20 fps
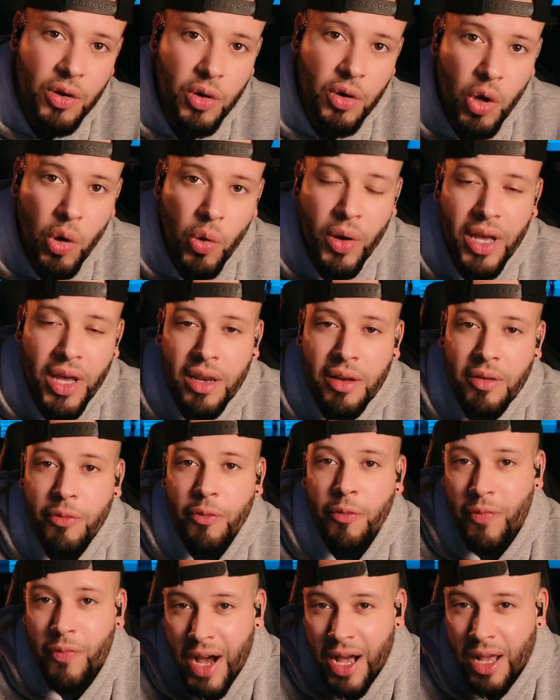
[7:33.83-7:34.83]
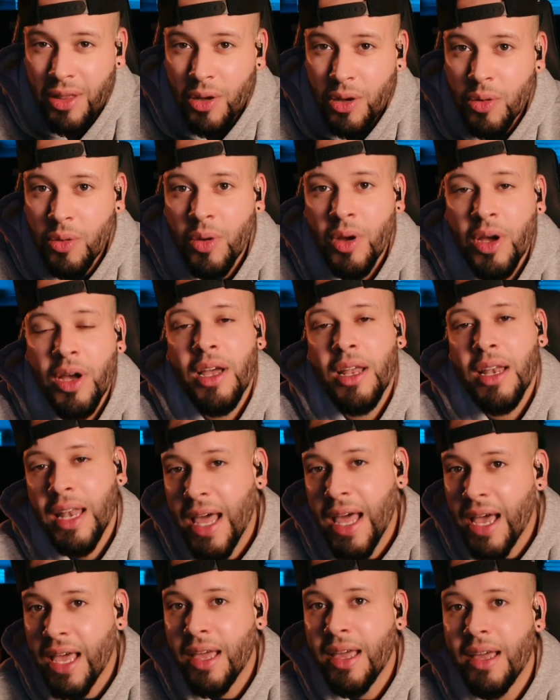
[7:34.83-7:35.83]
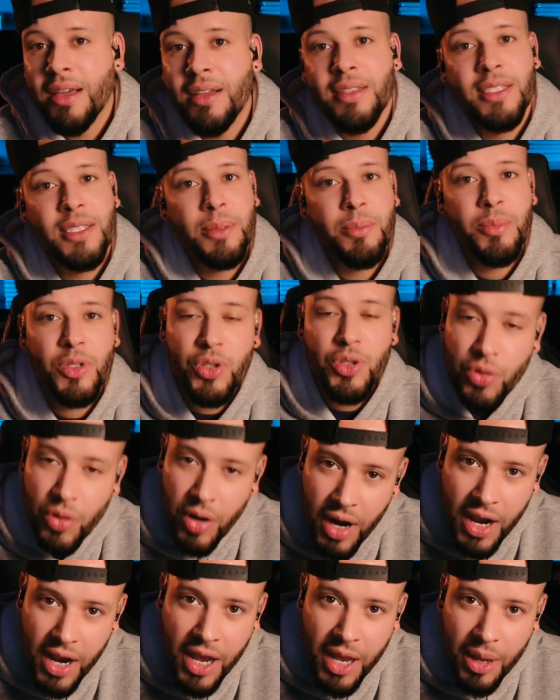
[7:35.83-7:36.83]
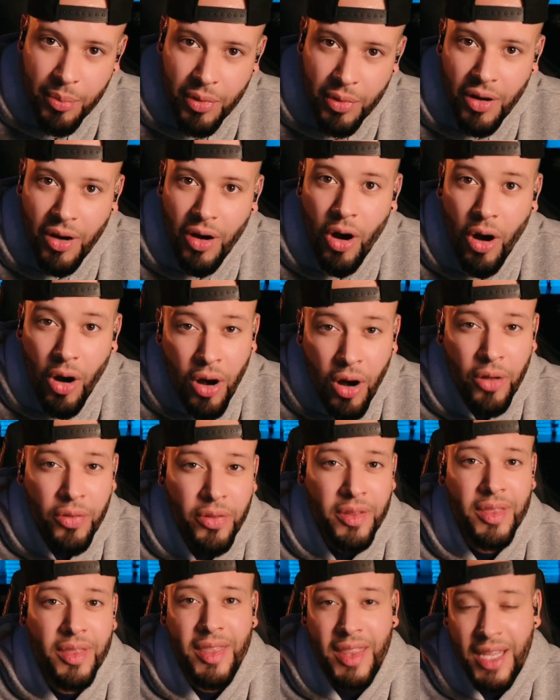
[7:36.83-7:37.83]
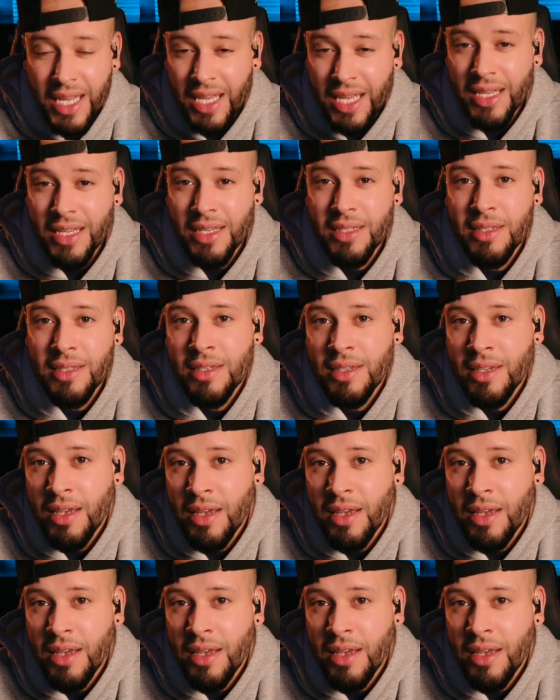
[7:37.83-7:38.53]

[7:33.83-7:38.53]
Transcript: Go ahead and follow, like, subscribe, all the things.